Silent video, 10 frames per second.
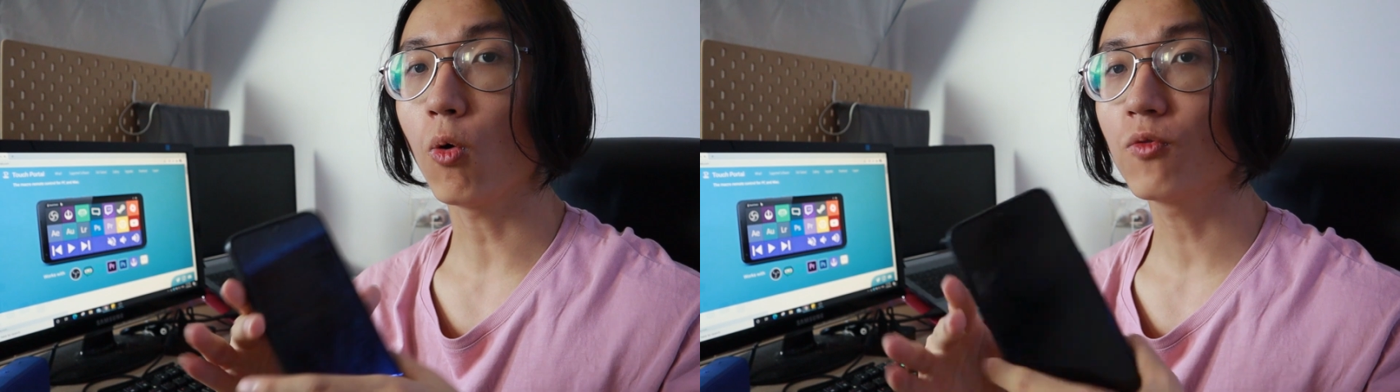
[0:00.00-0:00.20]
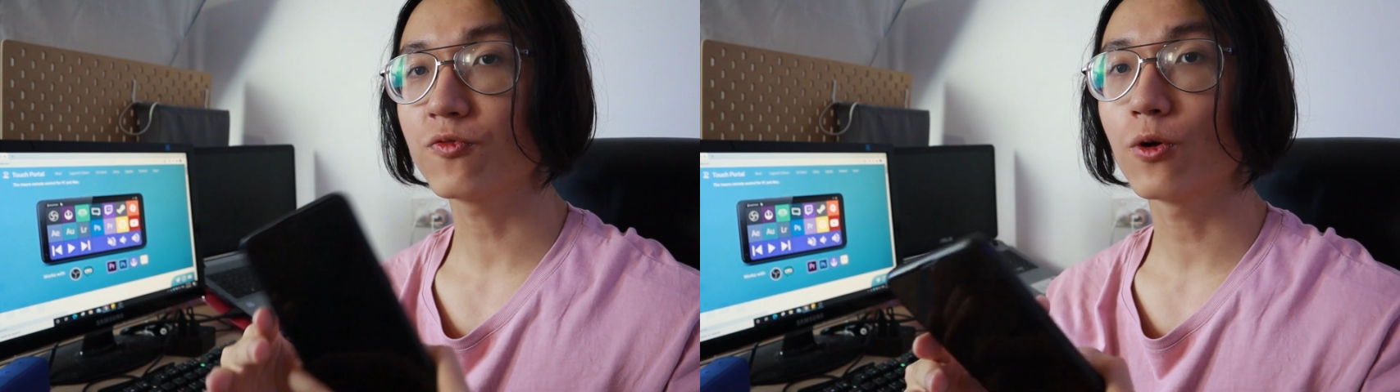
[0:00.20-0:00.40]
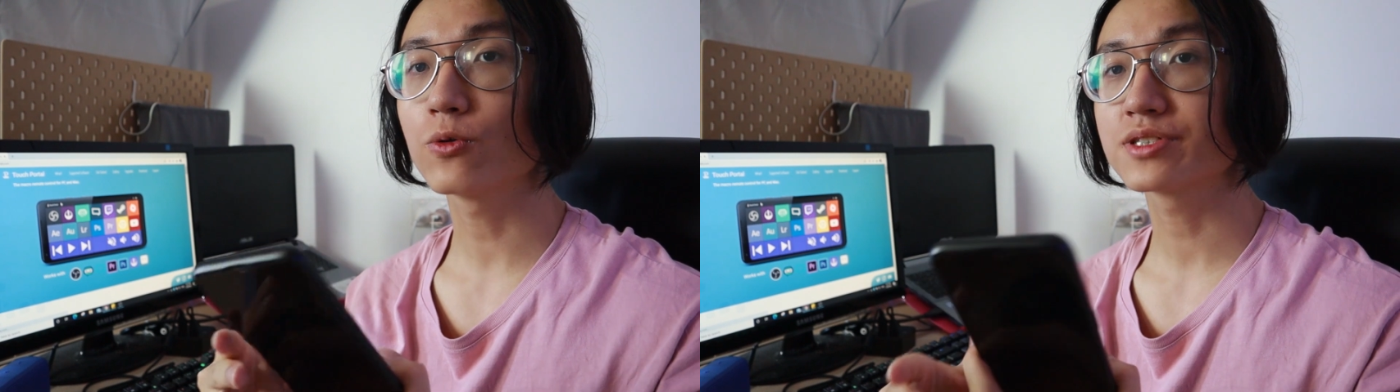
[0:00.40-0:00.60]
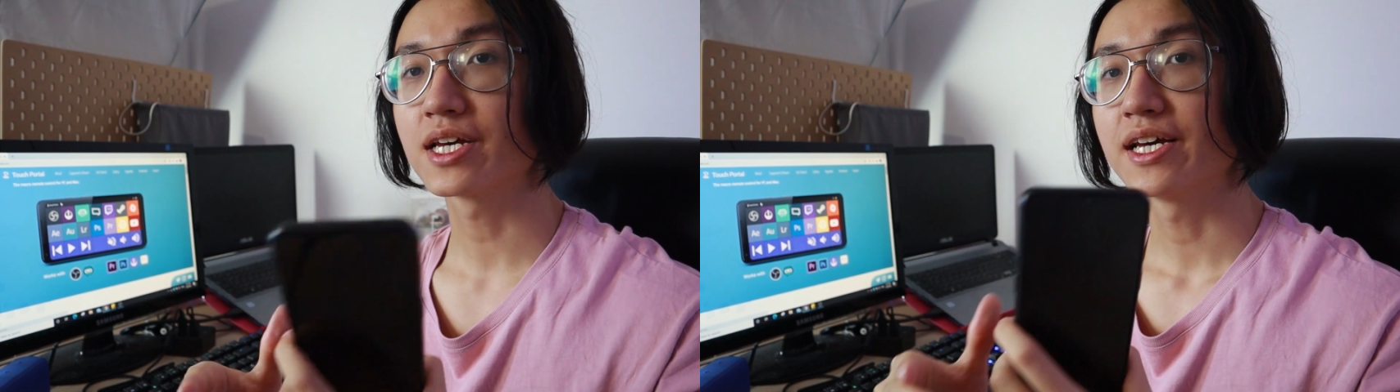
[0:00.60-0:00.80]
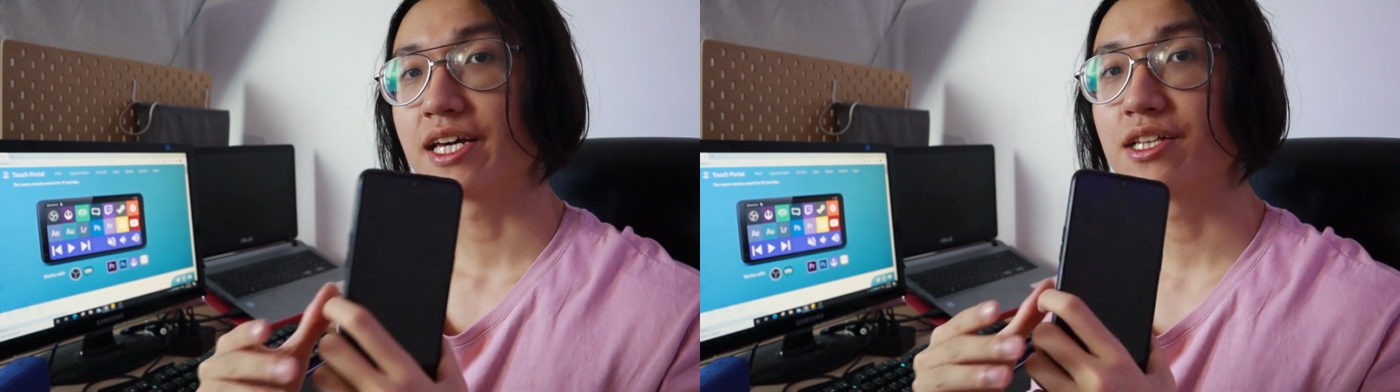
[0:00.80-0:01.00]
old
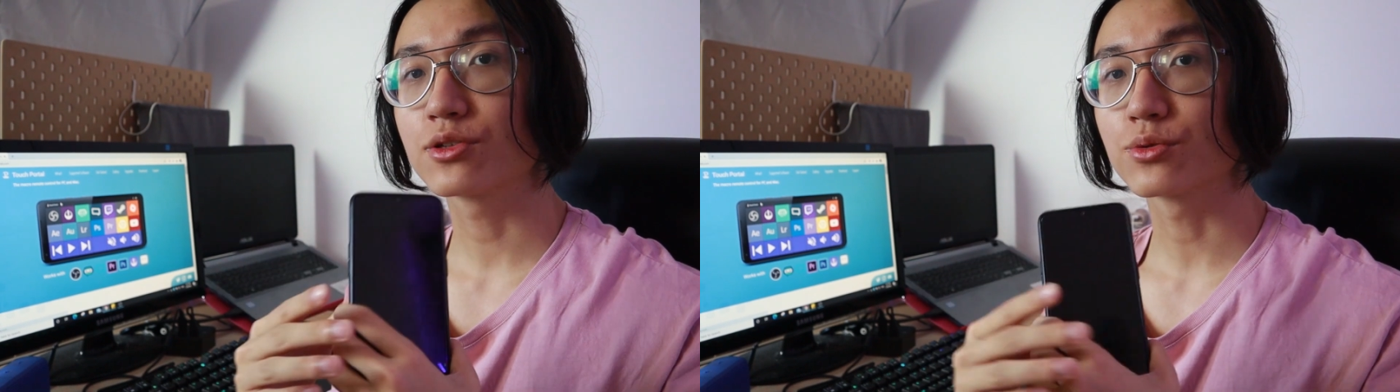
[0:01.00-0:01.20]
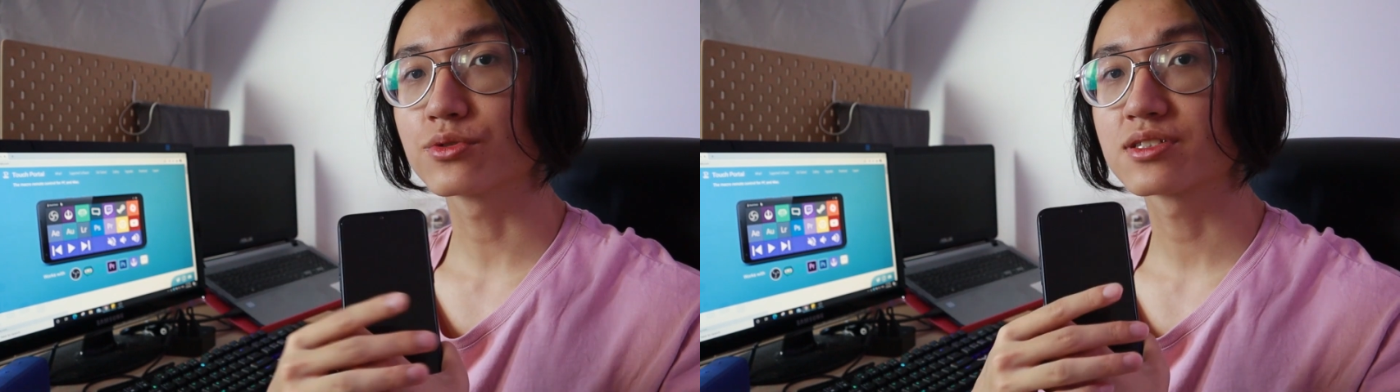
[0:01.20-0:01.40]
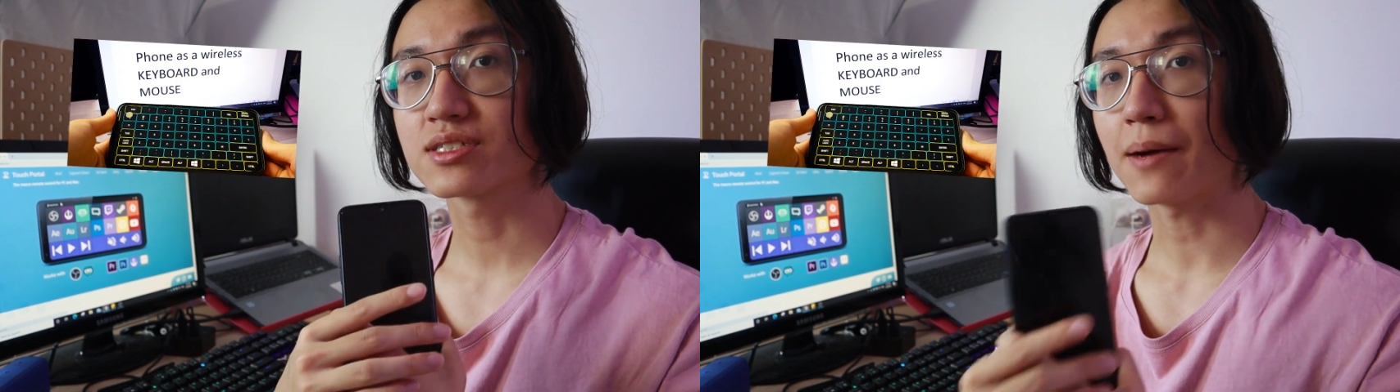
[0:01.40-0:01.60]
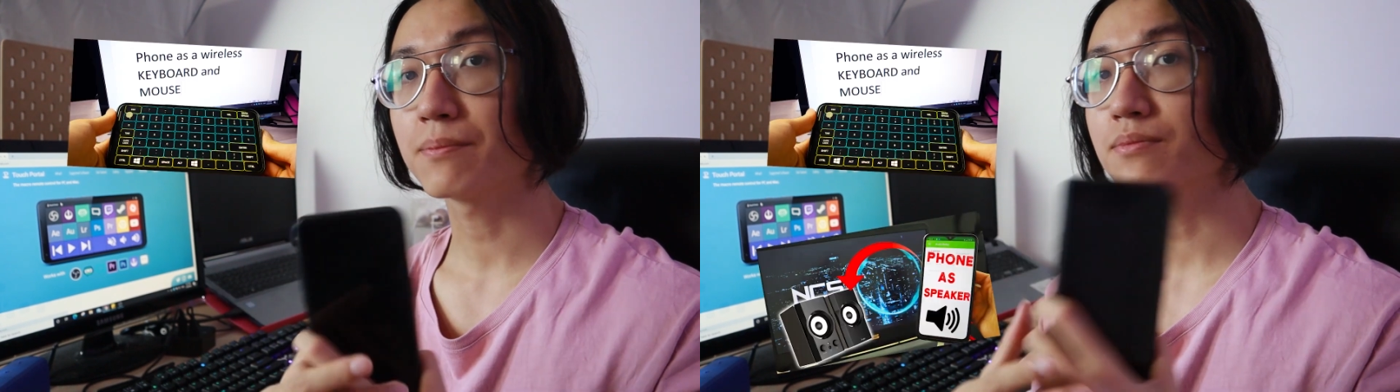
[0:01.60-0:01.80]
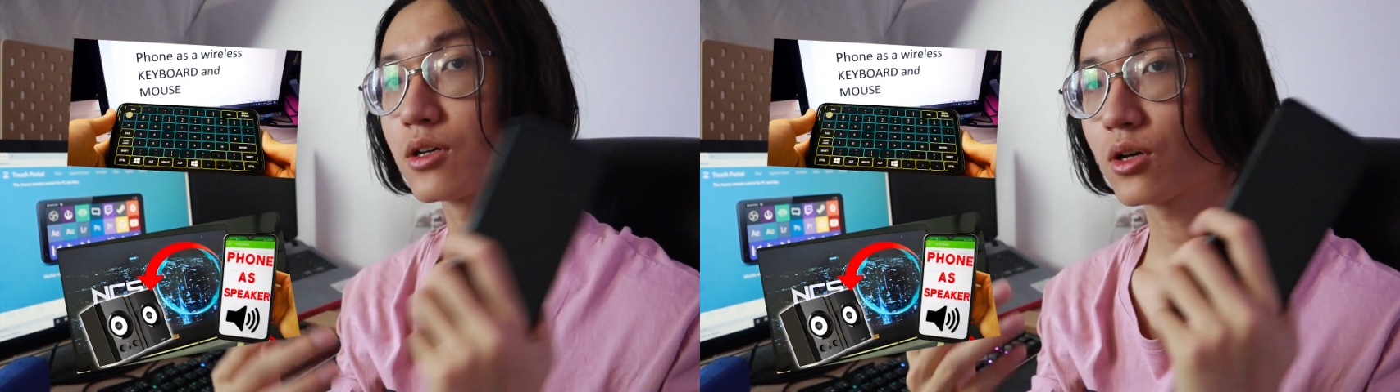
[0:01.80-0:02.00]
phones into
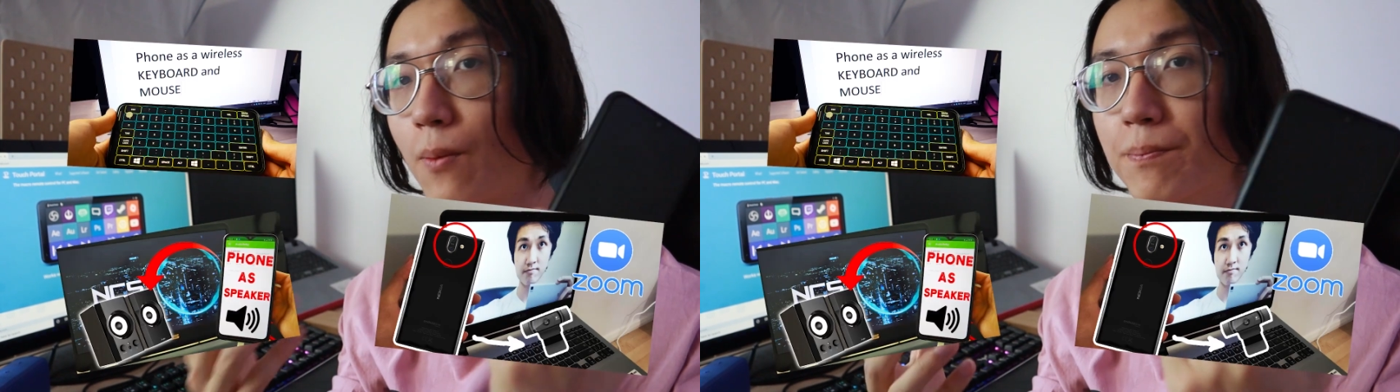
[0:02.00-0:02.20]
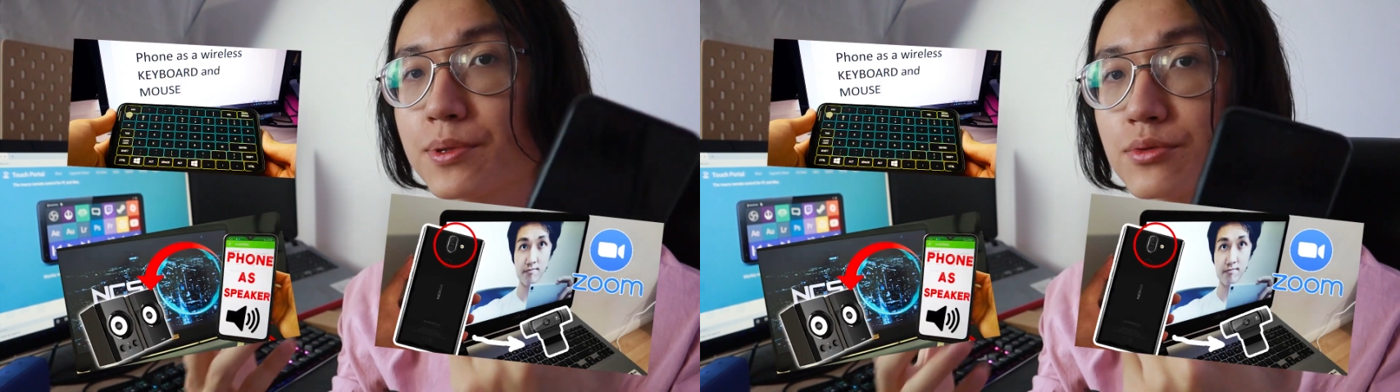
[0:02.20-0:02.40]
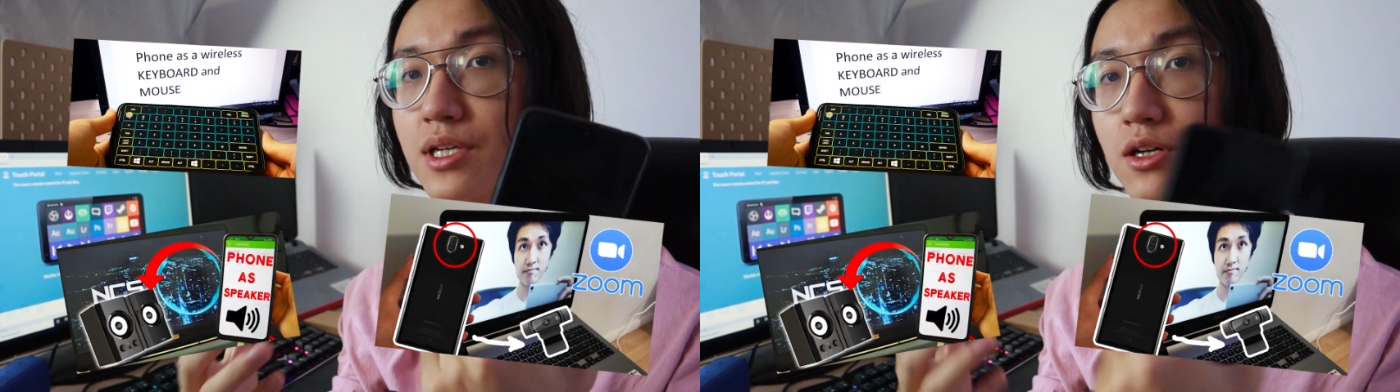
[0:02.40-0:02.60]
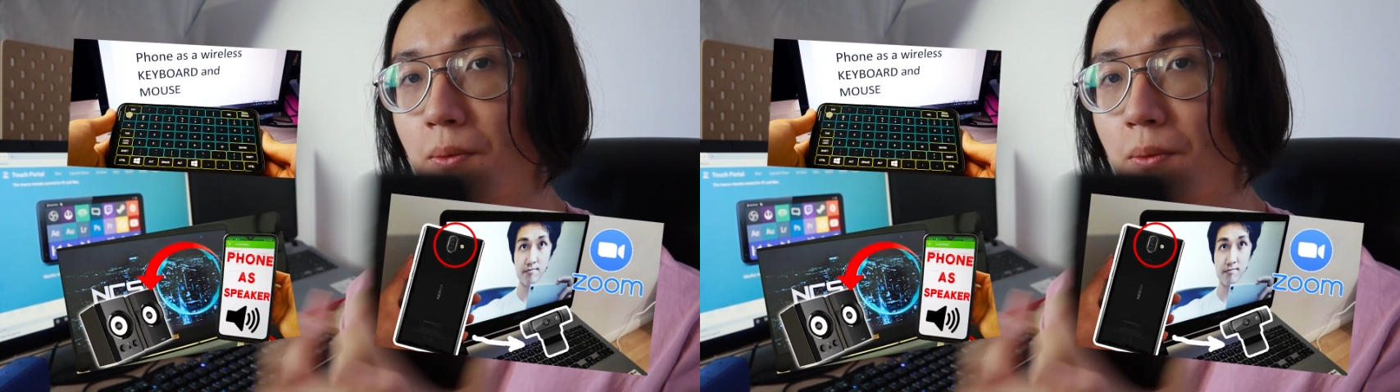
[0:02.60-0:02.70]
some computer